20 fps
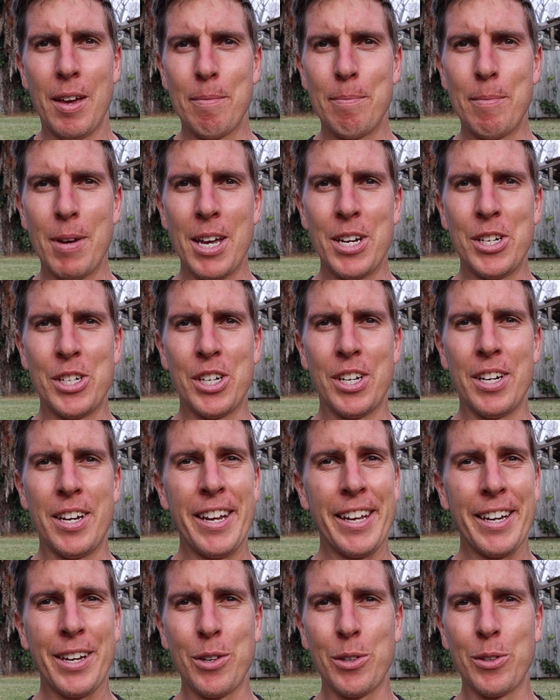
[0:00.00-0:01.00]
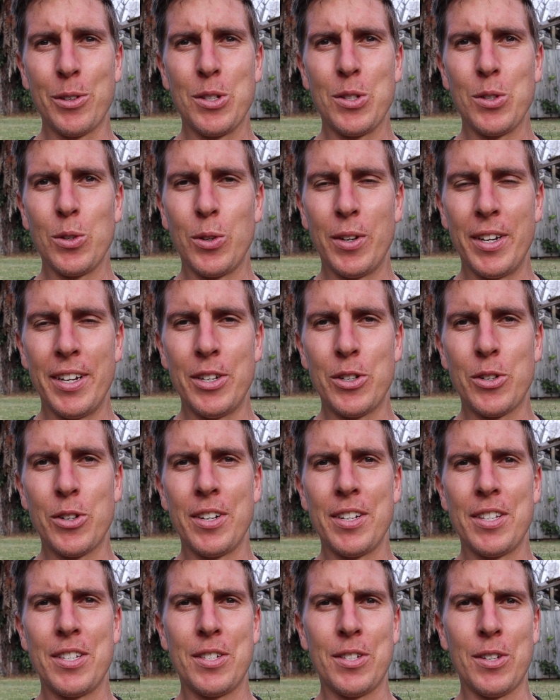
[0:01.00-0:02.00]
major niggles or
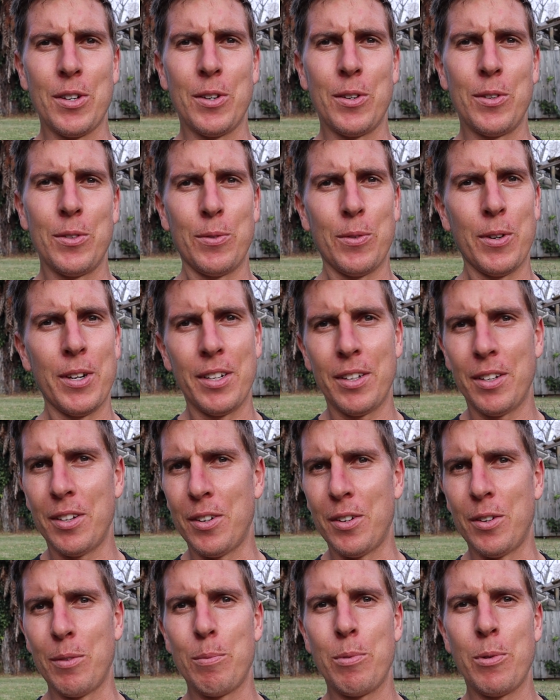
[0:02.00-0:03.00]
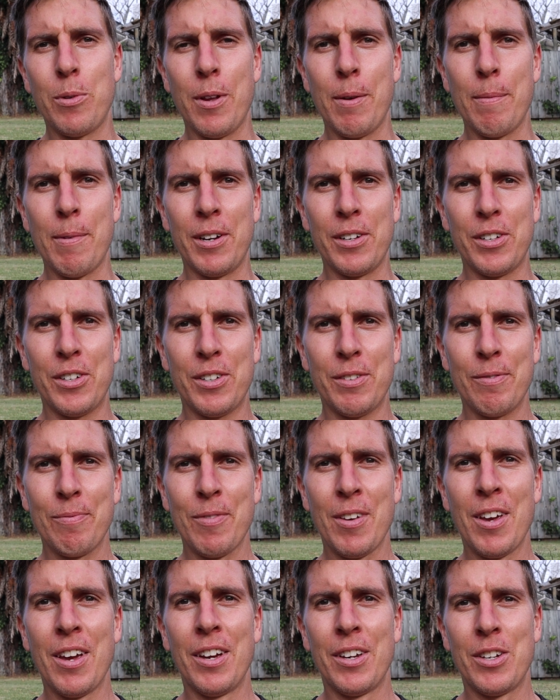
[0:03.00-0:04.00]
injuries, so went pretty much
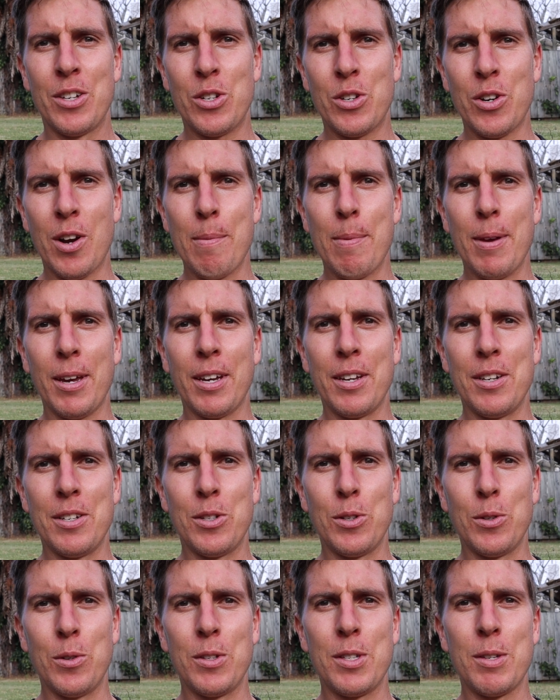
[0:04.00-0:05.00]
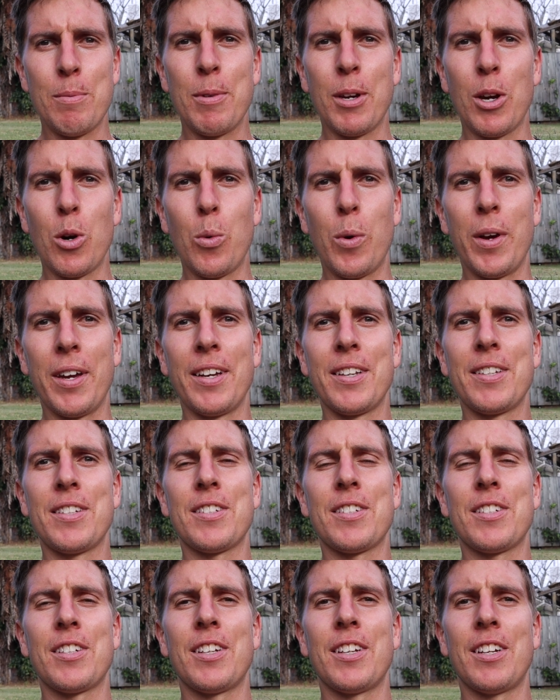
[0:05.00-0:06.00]
straight back into some bigger
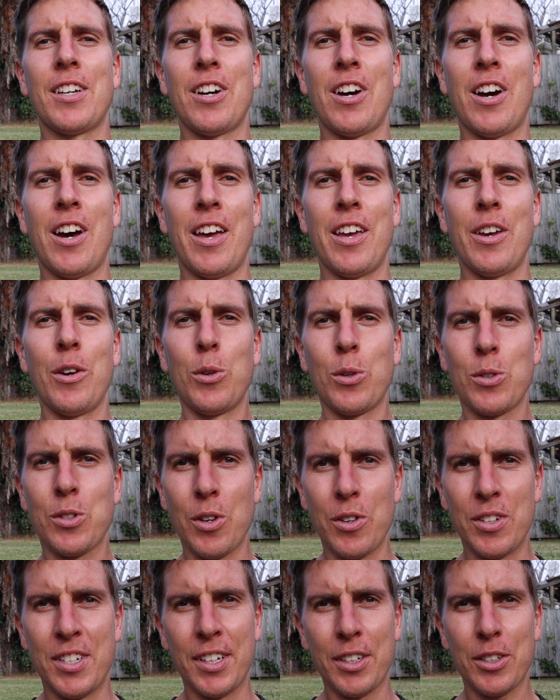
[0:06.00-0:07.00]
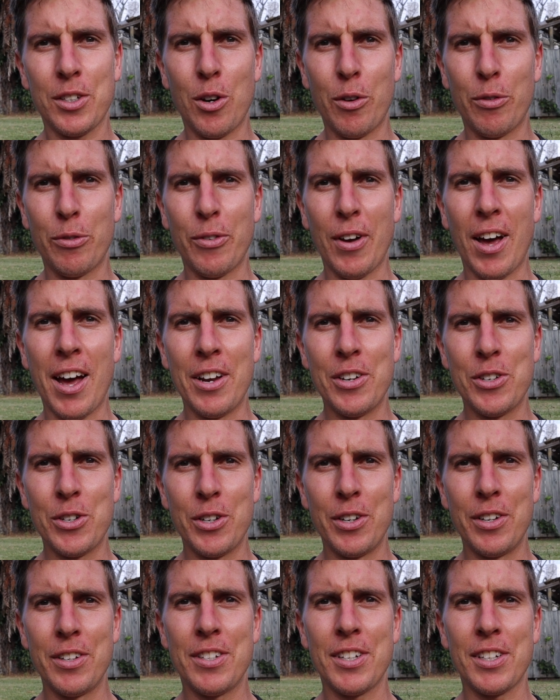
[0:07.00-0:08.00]
weeks. I also ticked off
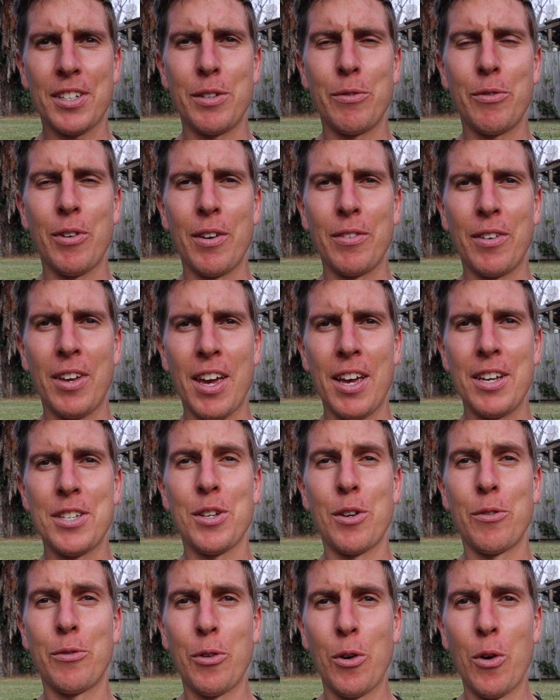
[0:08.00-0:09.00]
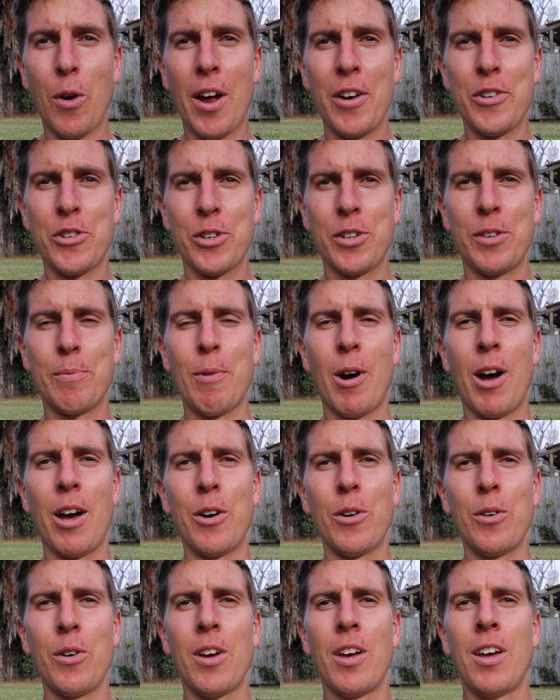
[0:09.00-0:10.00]
165k, so full
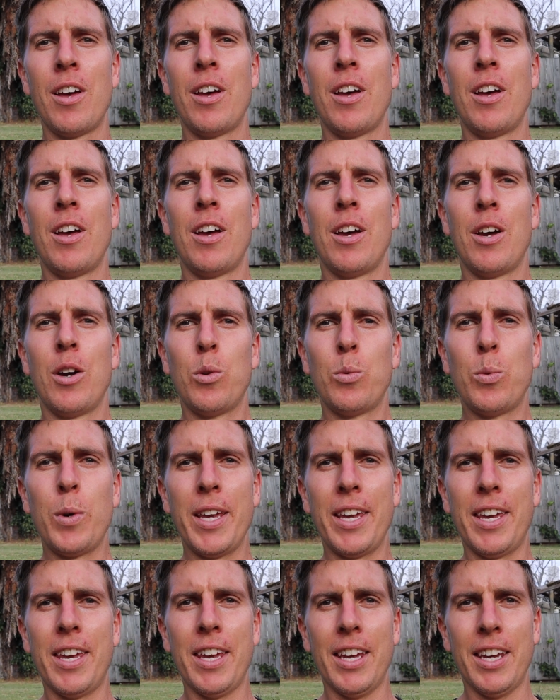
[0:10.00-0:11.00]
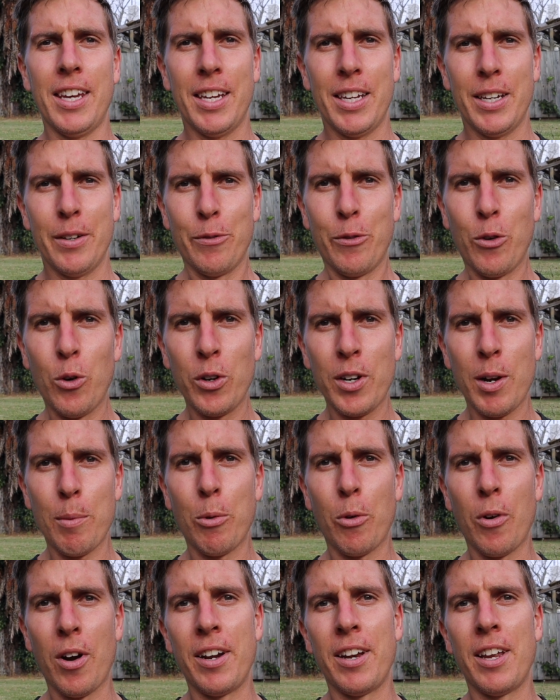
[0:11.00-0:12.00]
100-mile week, 4
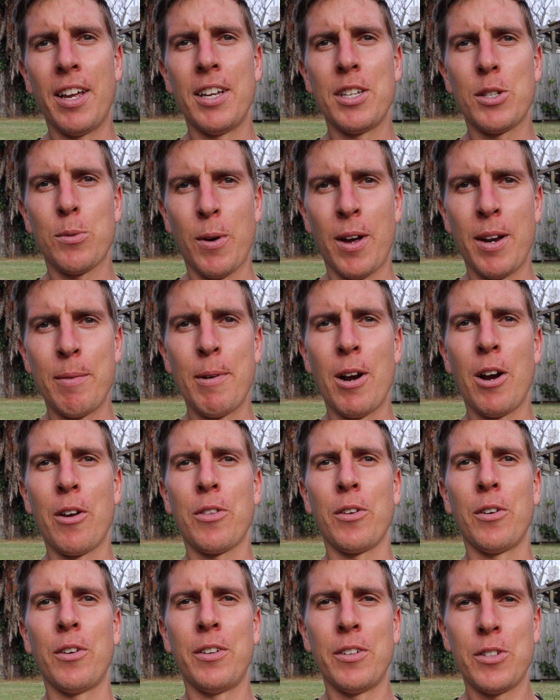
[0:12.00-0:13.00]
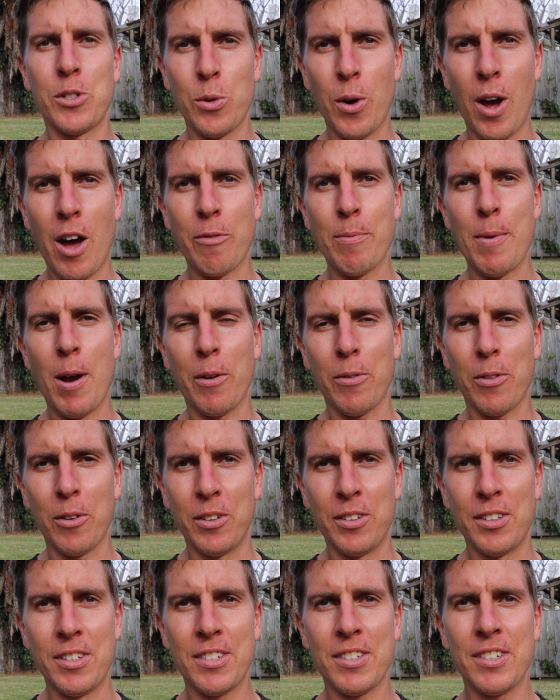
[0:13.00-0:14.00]
double run days, 1 marathon, 2 half
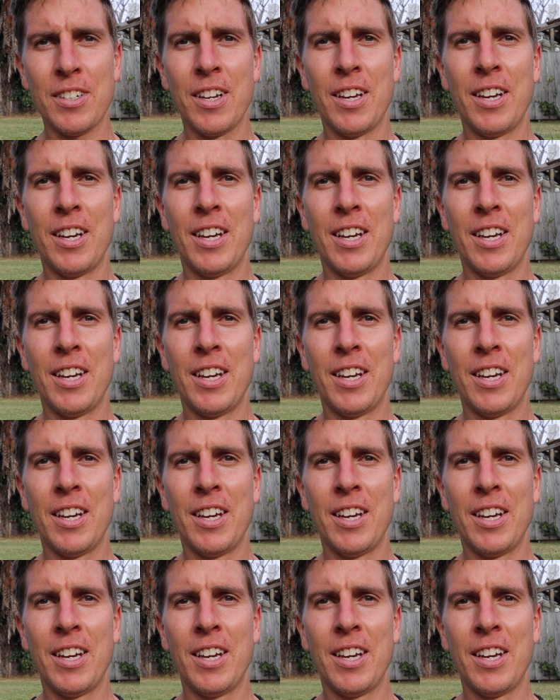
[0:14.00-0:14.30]
marathons.